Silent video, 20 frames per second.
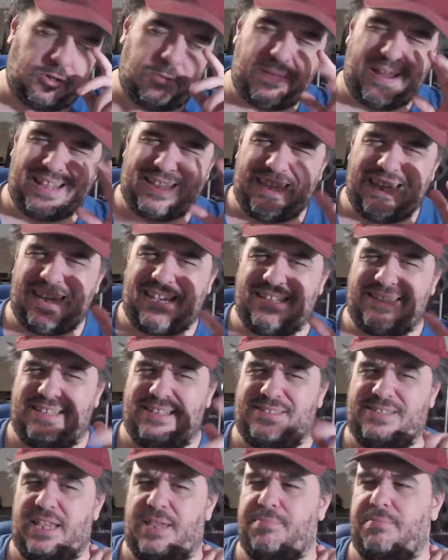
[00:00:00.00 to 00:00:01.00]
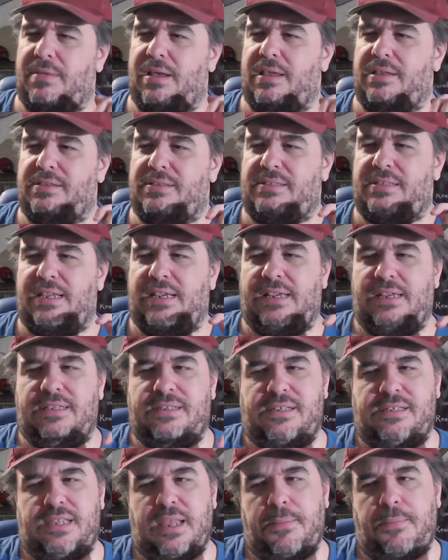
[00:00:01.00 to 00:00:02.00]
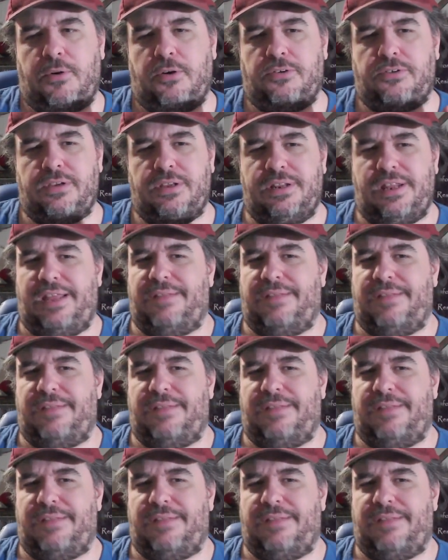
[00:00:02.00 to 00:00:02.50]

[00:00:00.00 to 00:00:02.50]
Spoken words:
but I think it's the same. I think it's the same person.